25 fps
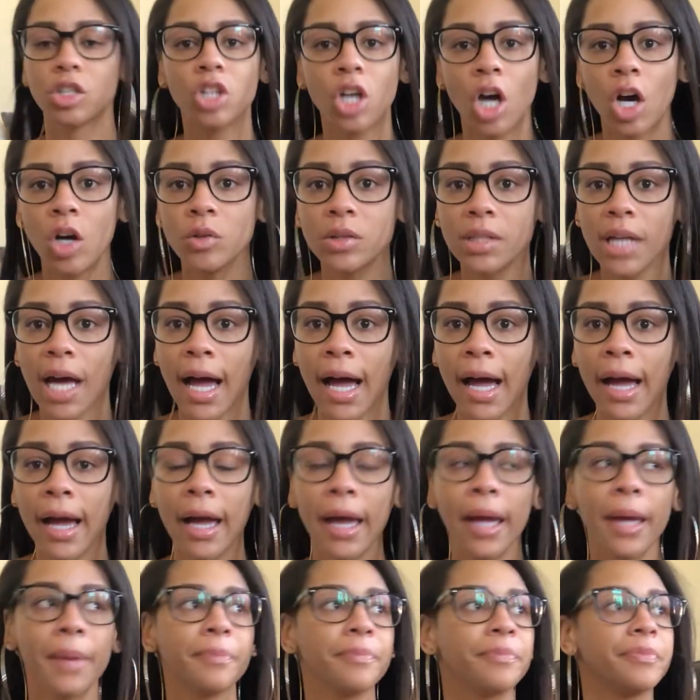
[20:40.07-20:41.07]
go
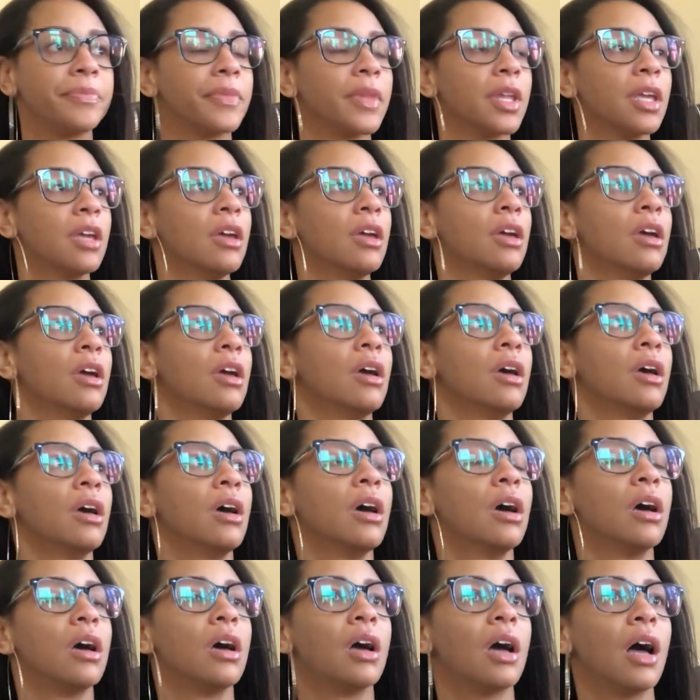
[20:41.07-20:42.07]
time.
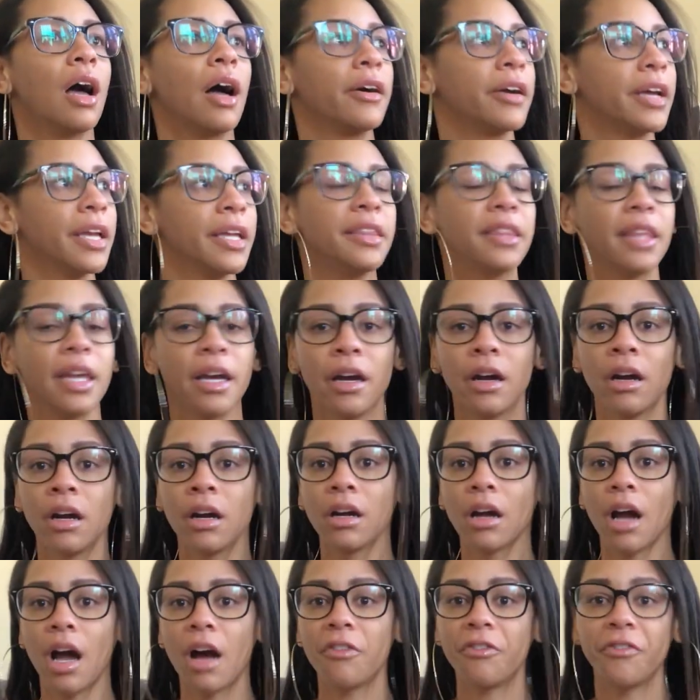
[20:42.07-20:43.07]
I'll get
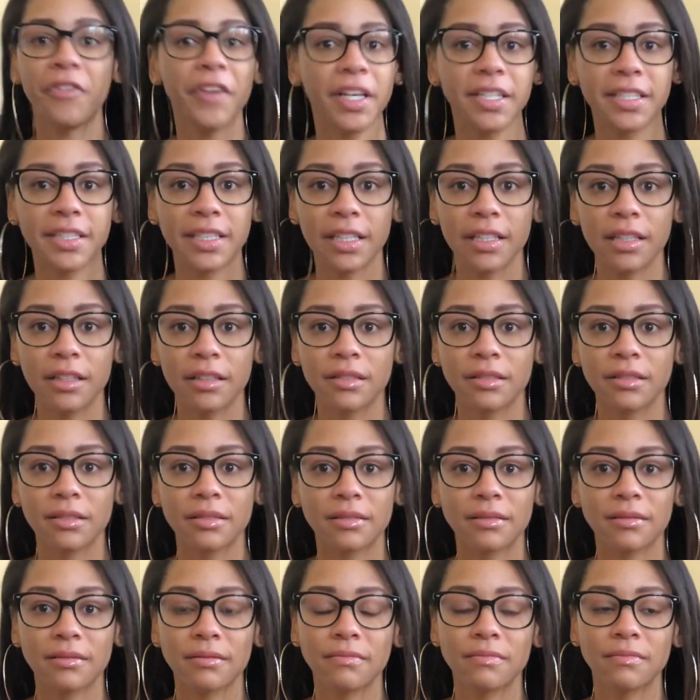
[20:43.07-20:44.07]
there. I'll fix it.
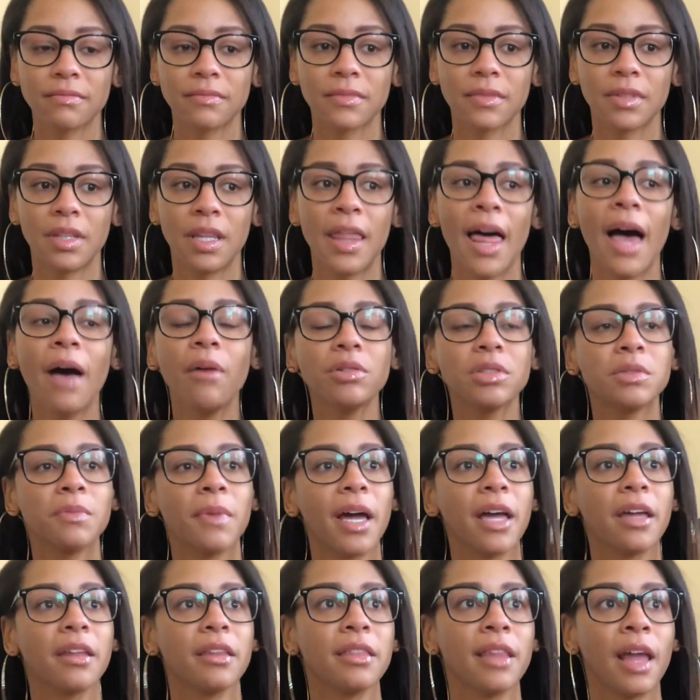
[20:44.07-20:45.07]
That was
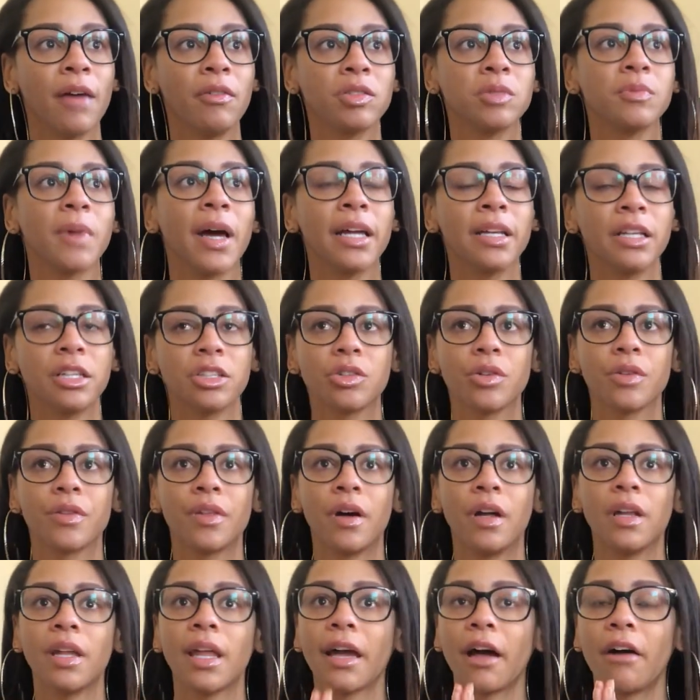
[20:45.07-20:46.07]
my initial
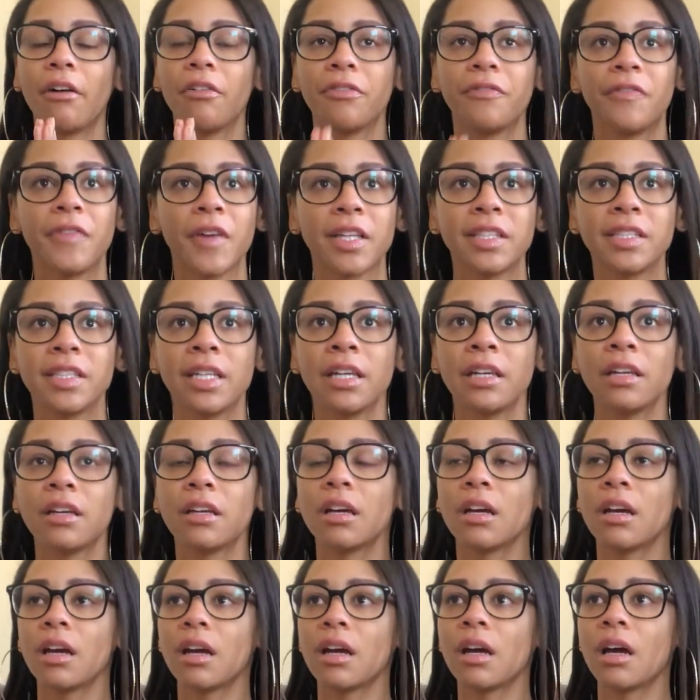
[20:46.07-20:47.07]
thought. Like, I'll fix
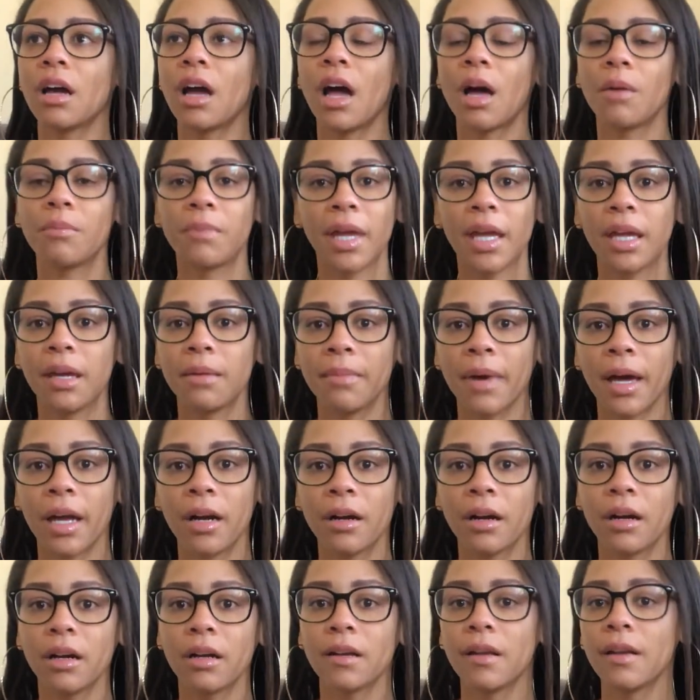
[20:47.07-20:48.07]
it. I'll make it
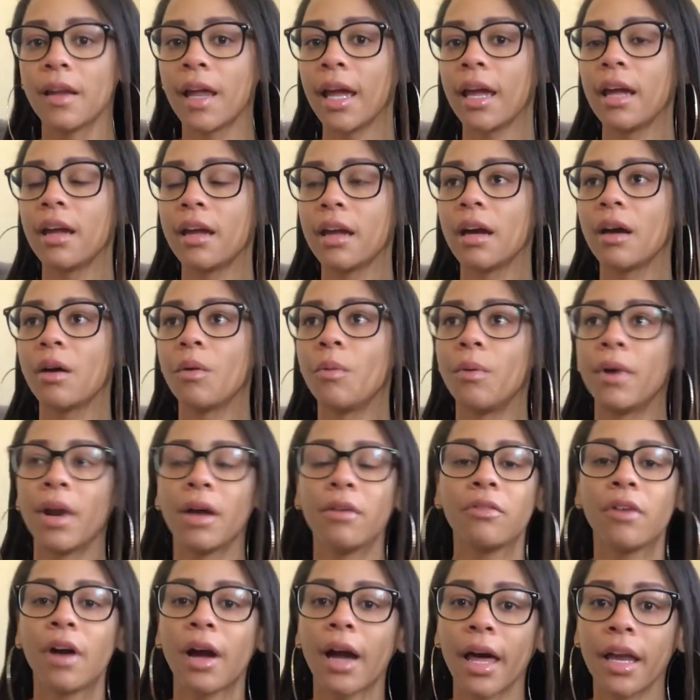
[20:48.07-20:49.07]
better. Like,
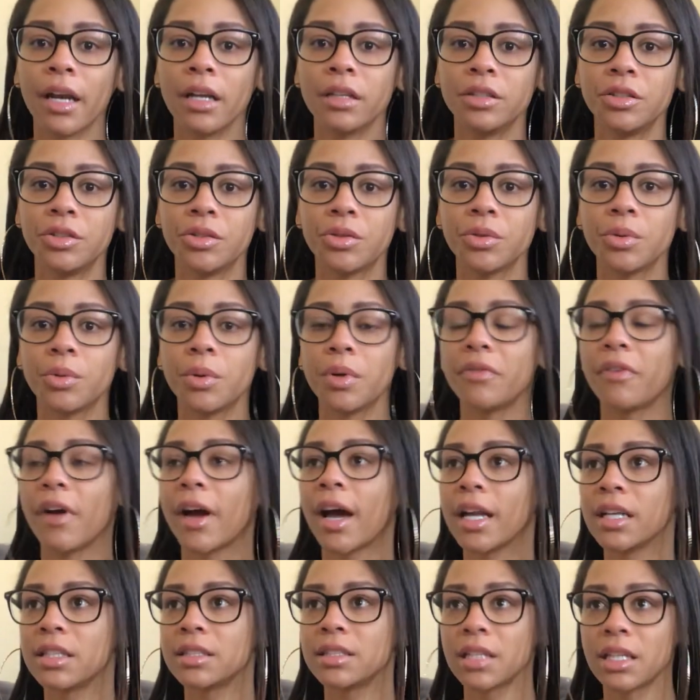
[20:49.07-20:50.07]
whatever I gotta do. If I
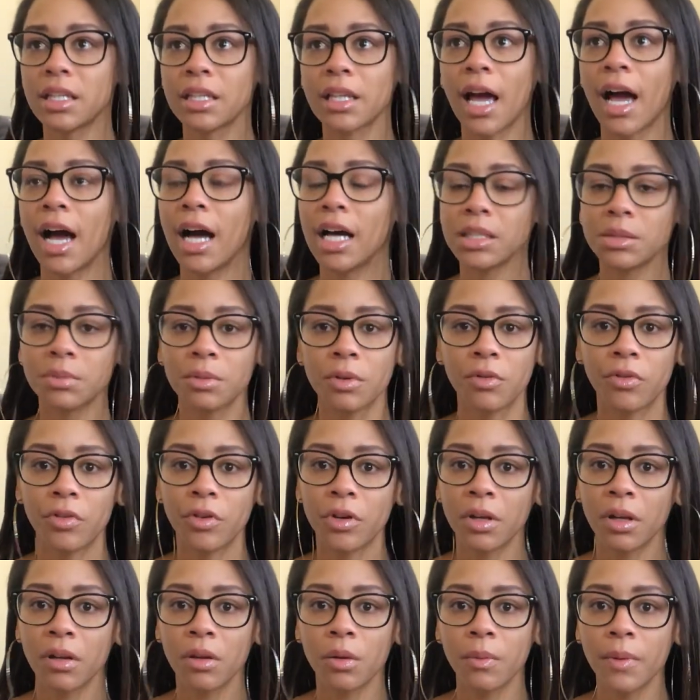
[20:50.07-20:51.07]
gotta sit in the hospital
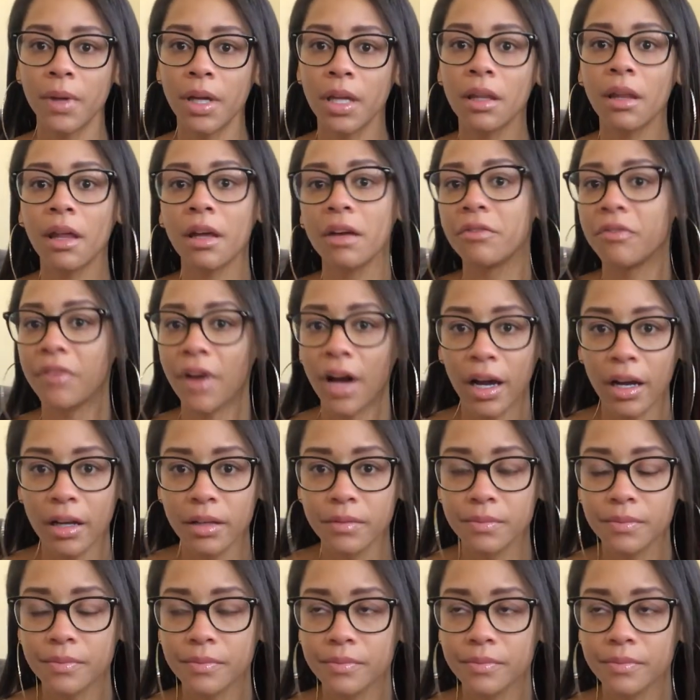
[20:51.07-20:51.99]
for another week, like, fine.